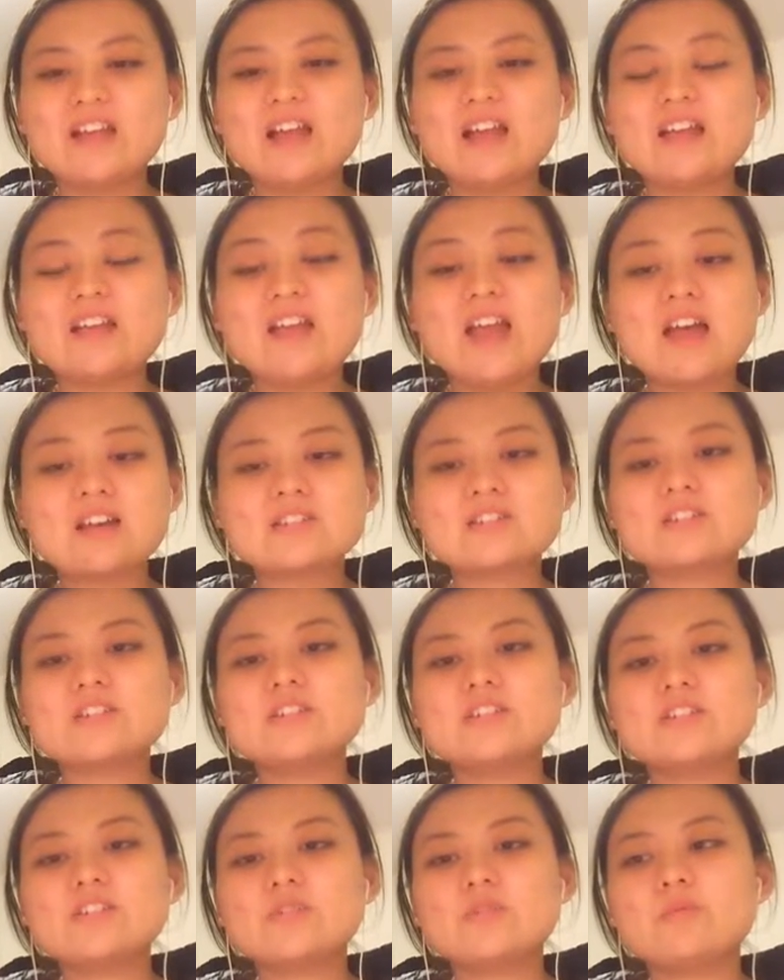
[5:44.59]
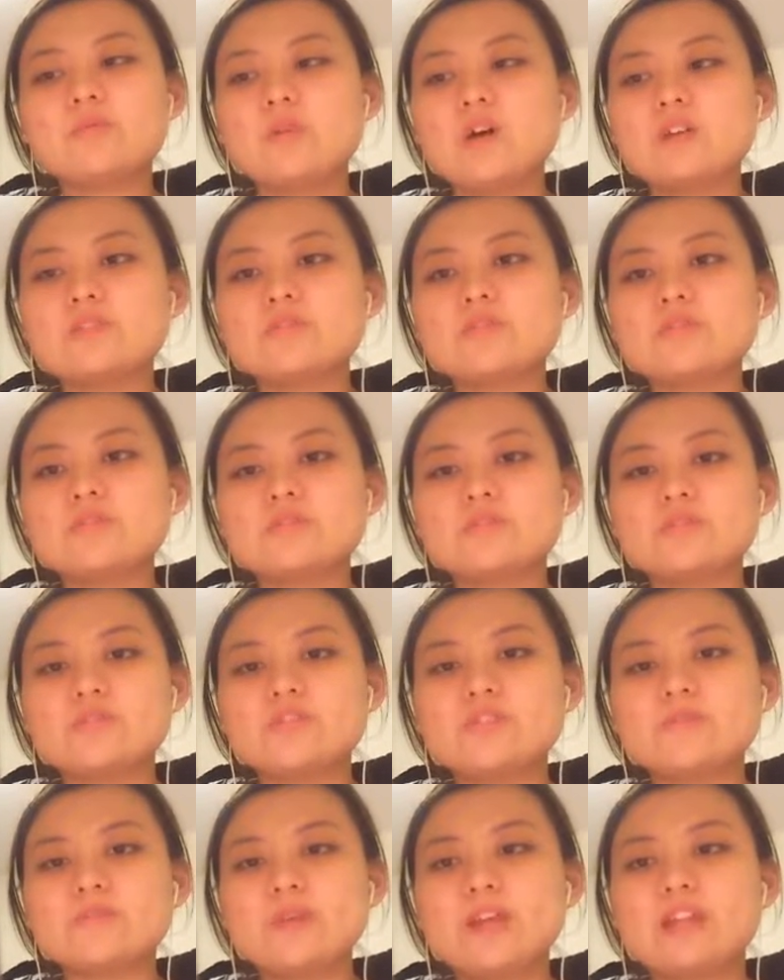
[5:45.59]
actually don't want you to
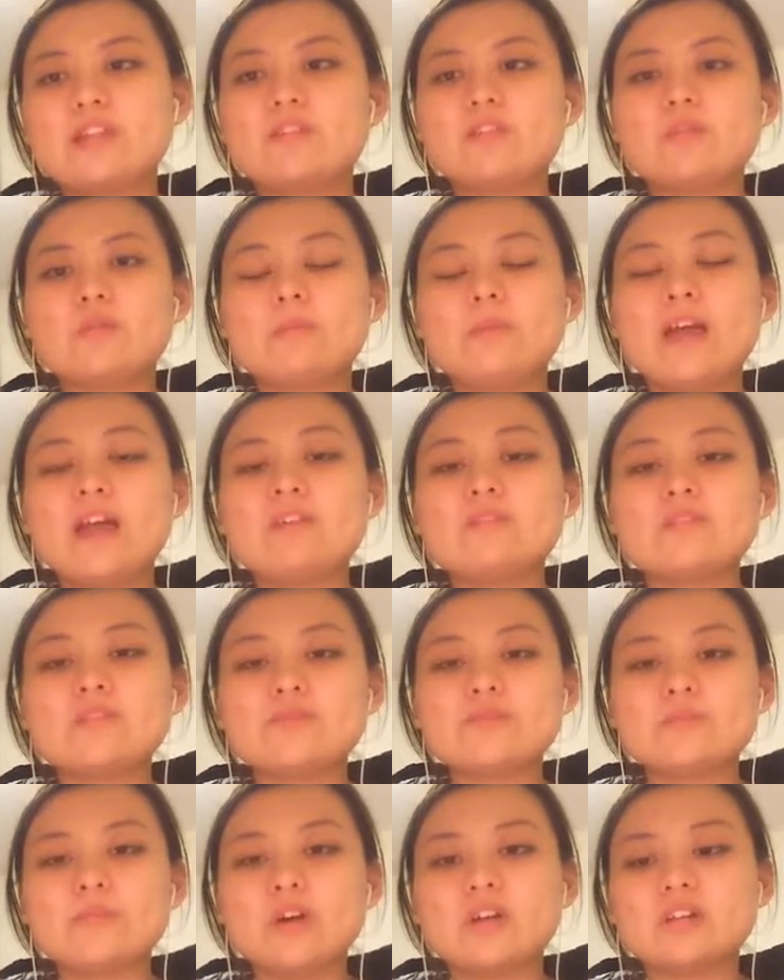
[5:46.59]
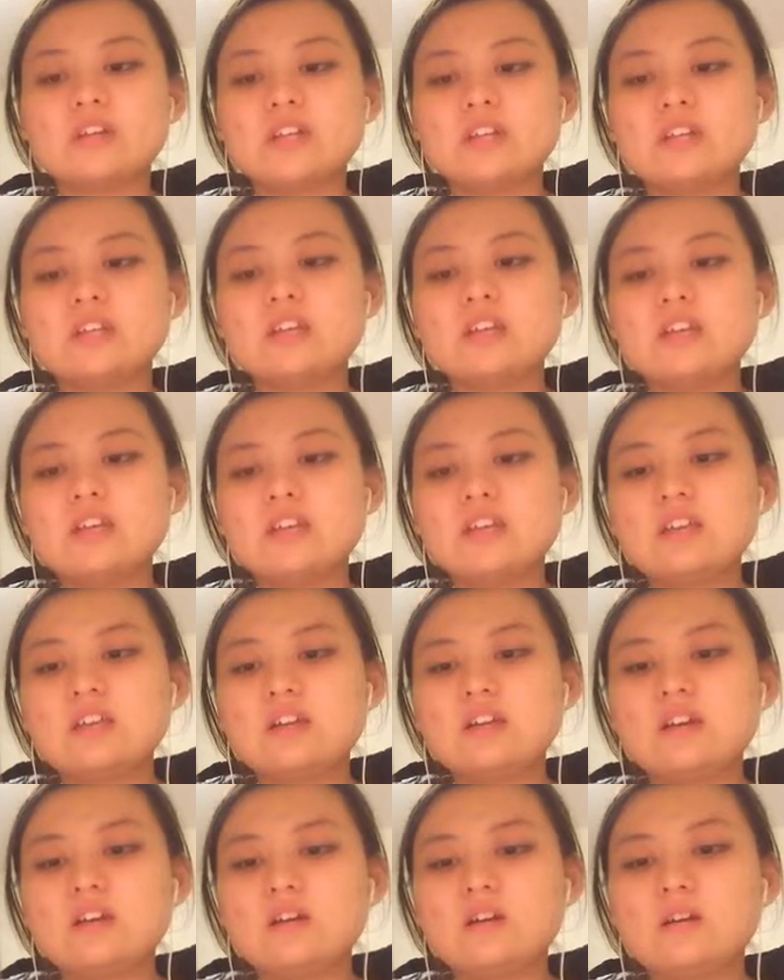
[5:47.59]
spend your parents' money
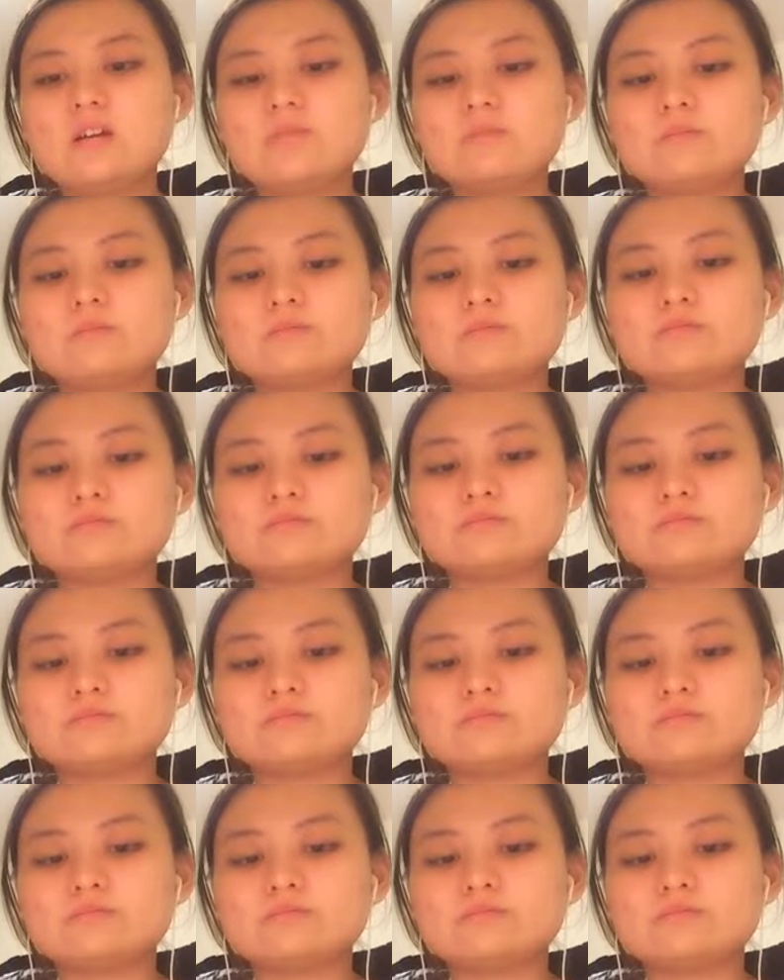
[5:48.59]
and